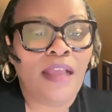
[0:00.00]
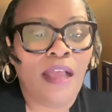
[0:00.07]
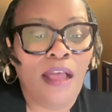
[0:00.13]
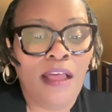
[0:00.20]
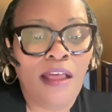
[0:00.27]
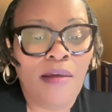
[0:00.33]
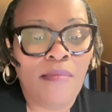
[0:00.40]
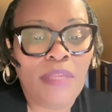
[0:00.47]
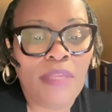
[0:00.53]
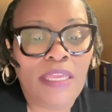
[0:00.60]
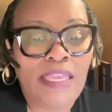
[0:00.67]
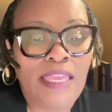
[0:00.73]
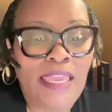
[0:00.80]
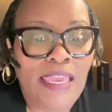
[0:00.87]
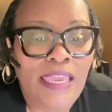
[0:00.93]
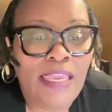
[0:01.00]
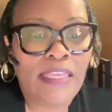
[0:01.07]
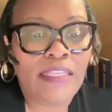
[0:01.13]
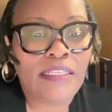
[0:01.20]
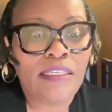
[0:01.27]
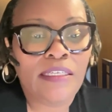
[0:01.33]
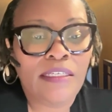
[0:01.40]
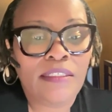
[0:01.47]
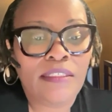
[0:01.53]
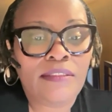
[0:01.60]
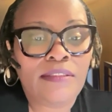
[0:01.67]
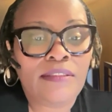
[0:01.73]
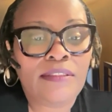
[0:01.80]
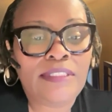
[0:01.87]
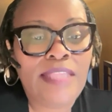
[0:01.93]
Um, and
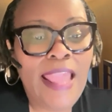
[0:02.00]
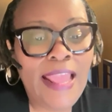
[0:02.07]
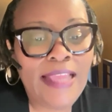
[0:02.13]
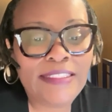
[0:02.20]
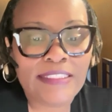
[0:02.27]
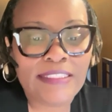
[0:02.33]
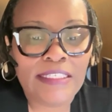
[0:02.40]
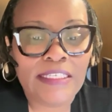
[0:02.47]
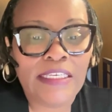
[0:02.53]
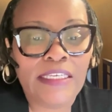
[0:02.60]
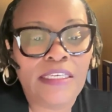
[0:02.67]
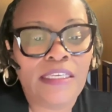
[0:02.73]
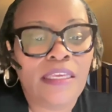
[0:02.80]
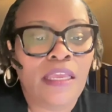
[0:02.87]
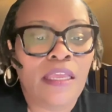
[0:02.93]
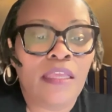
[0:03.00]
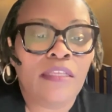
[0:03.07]
lastly,